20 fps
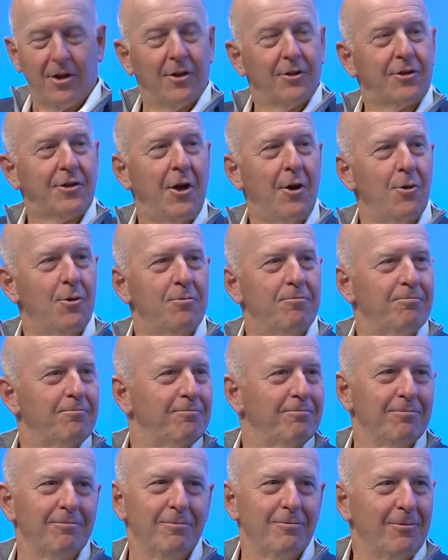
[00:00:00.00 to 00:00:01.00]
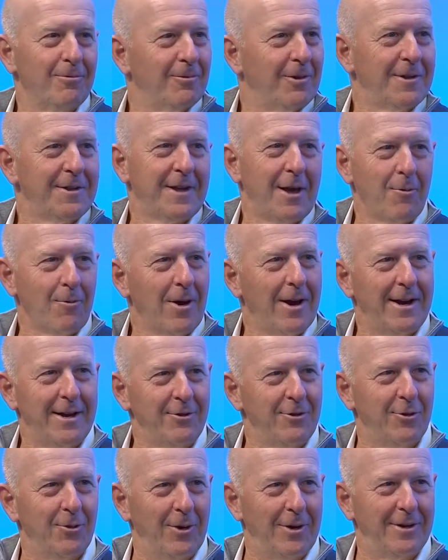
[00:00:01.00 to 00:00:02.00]
So let's get right
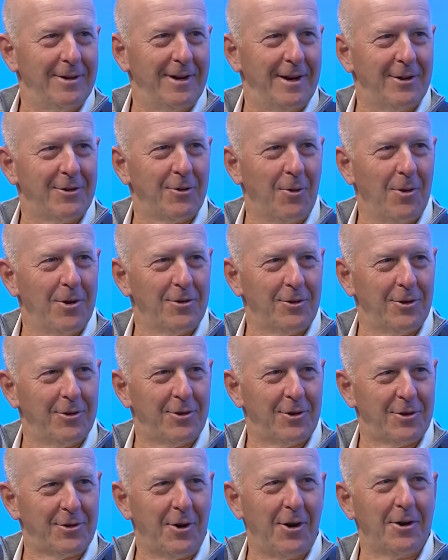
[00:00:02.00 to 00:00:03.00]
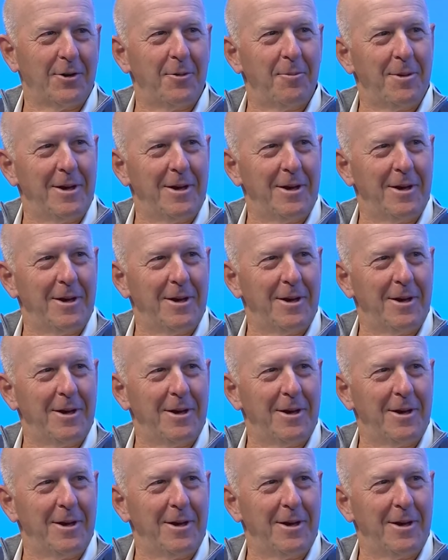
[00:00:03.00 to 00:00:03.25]
into it. And it's always good to start at the